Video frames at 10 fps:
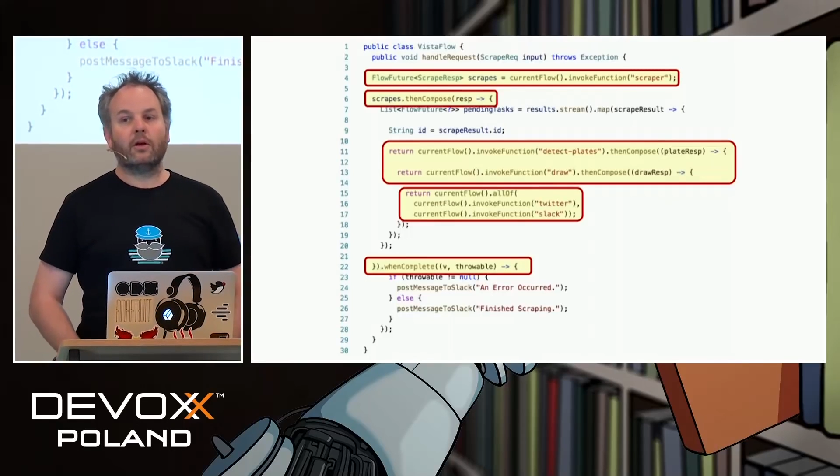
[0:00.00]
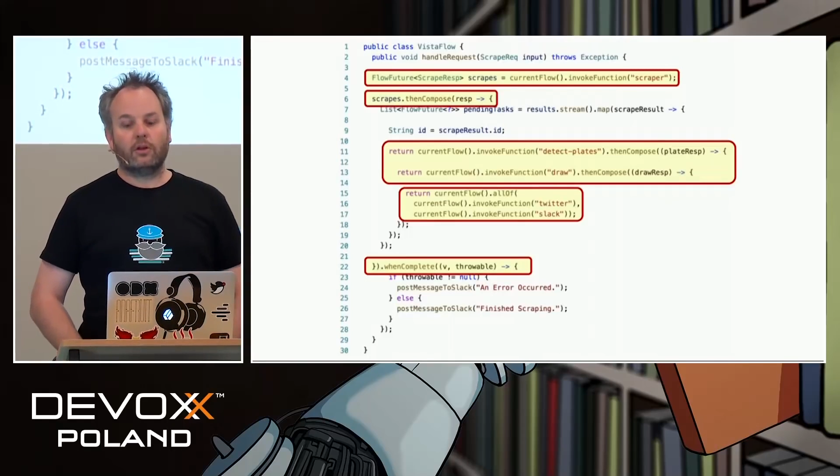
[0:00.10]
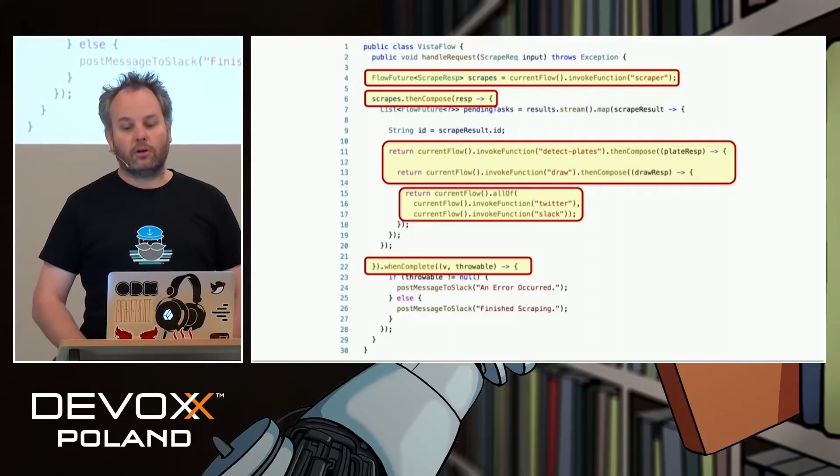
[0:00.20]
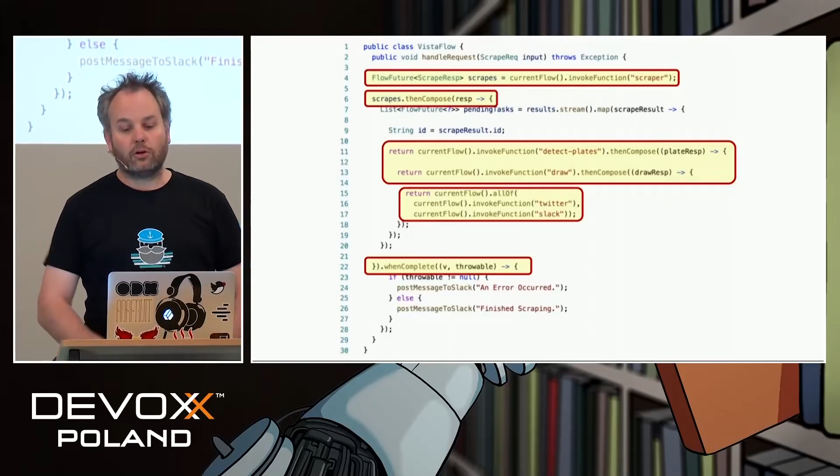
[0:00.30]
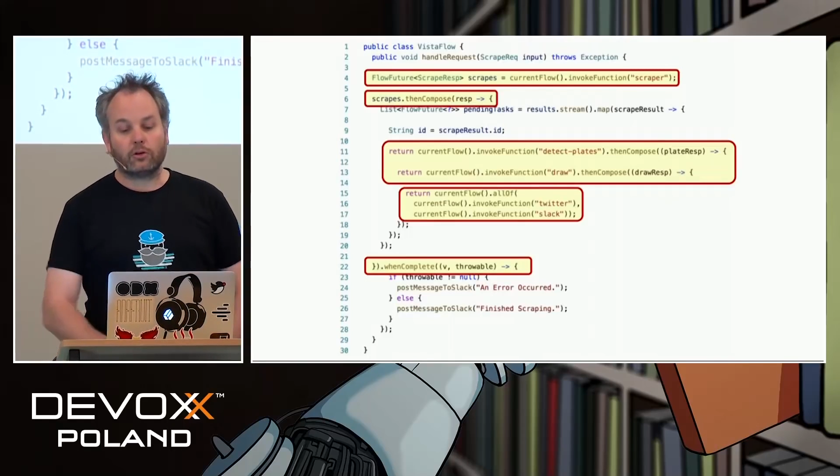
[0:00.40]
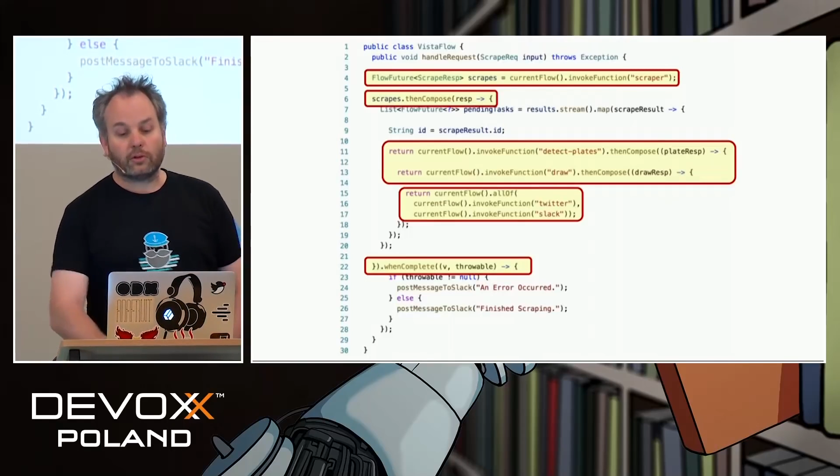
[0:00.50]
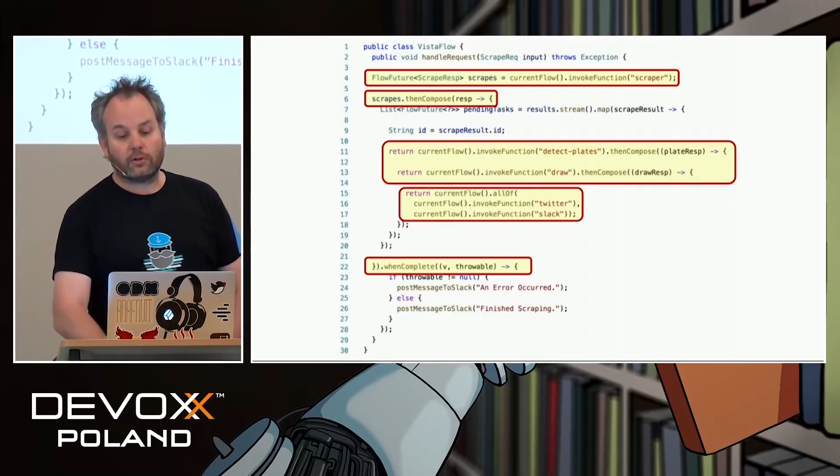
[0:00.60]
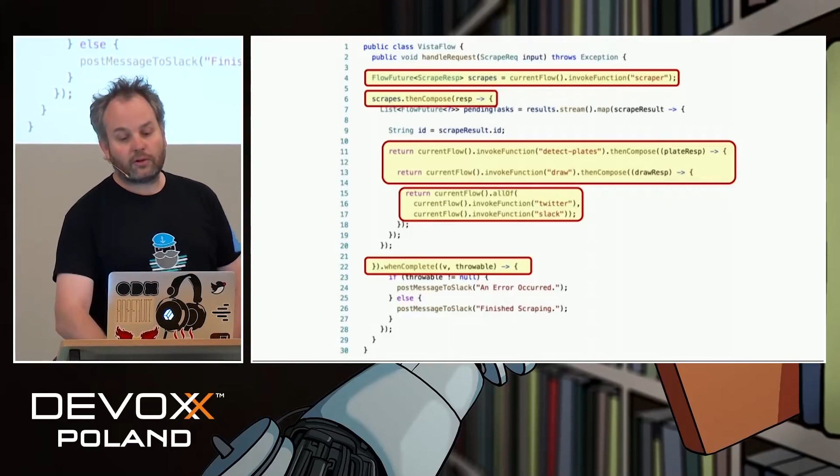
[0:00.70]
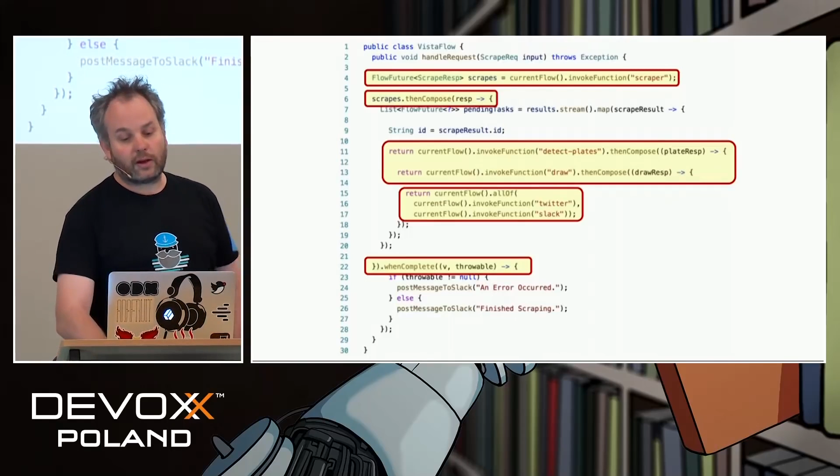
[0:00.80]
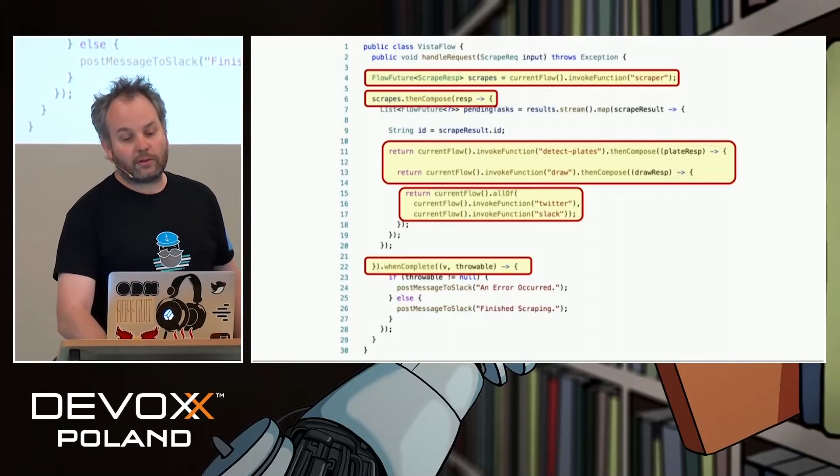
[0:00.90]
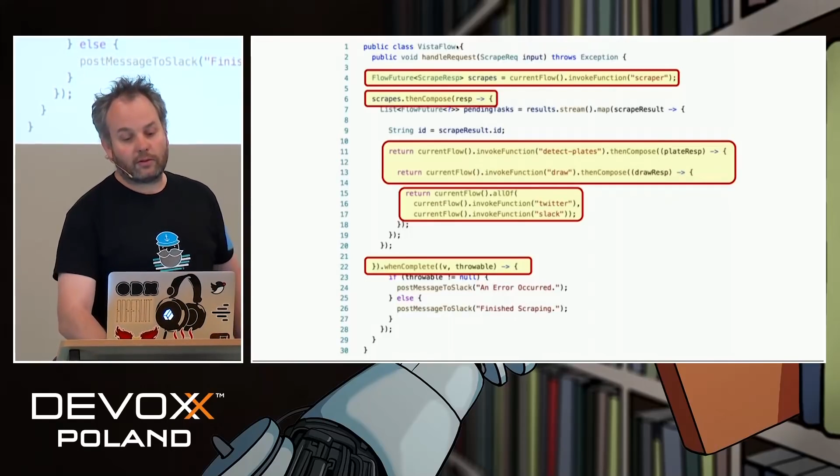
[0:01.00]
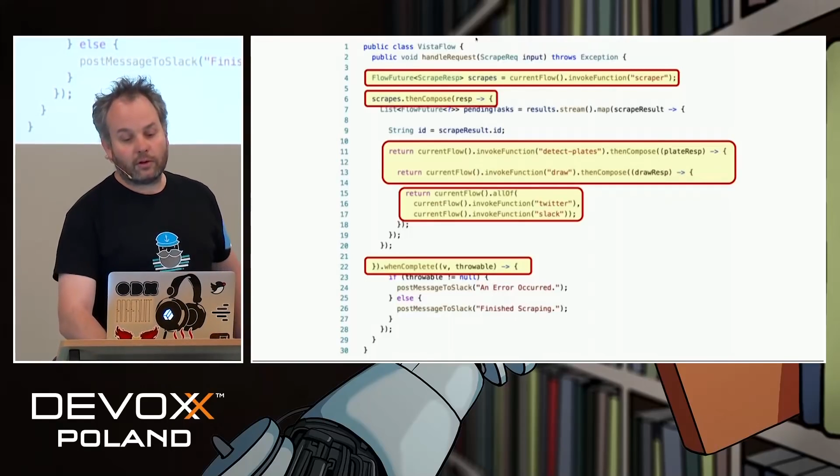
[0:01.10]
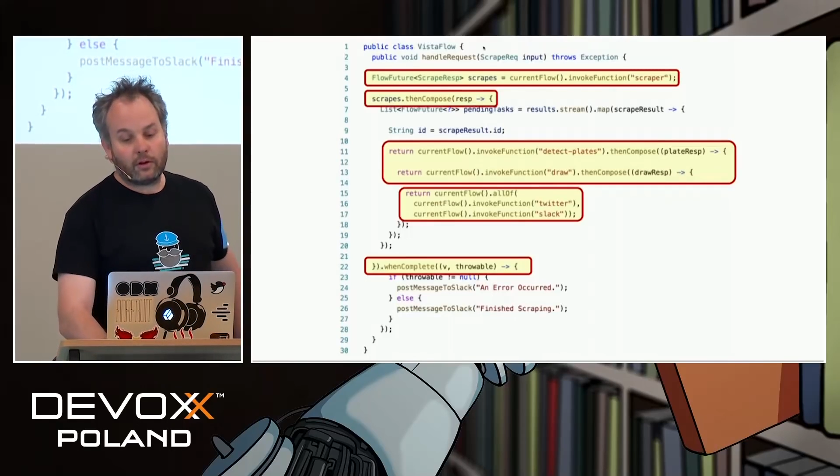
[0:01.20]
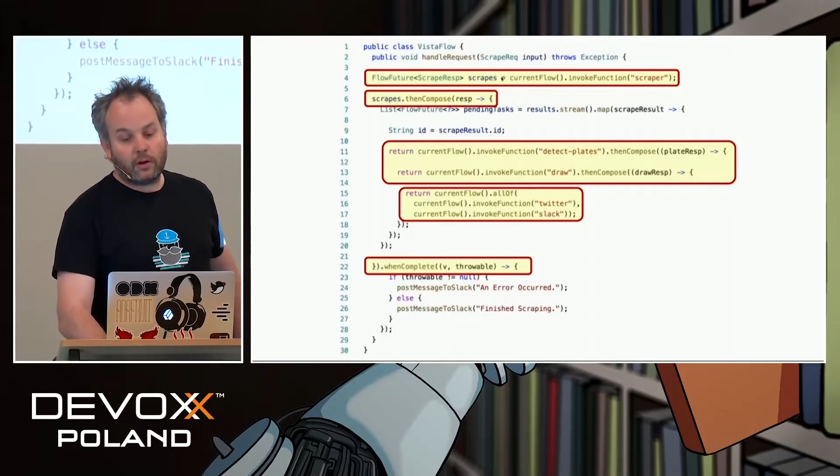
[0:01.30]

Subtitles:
You couldn't send